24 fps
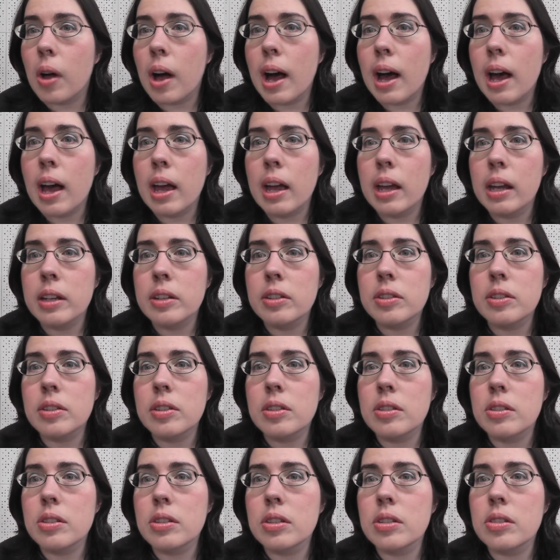I
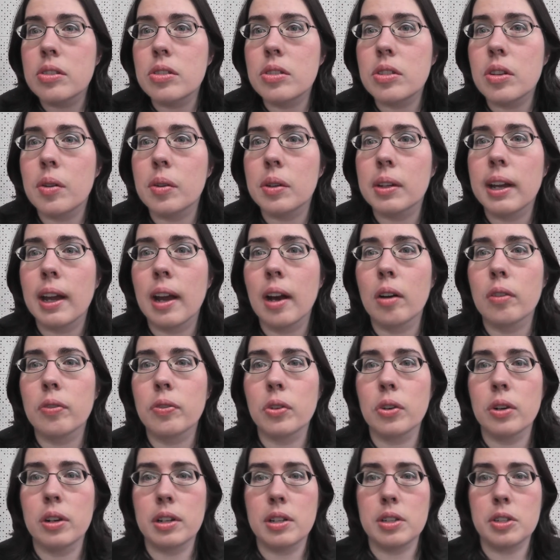don't care
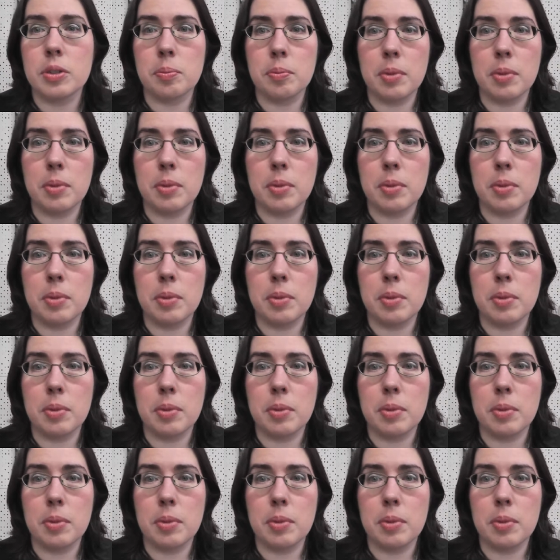for it as